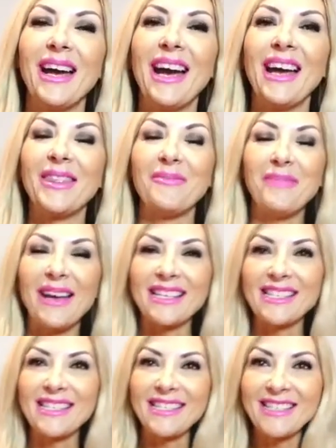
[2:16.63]
I had the
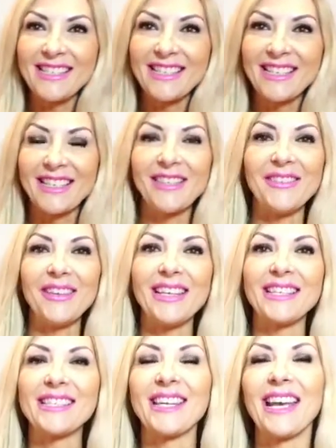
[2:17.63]
best New
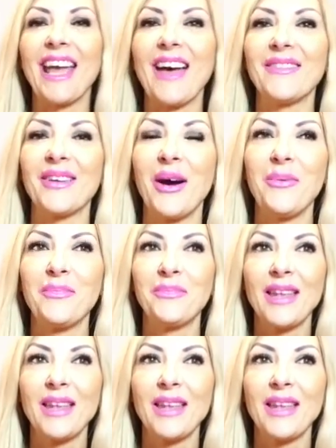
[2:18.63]
Year's Day ever.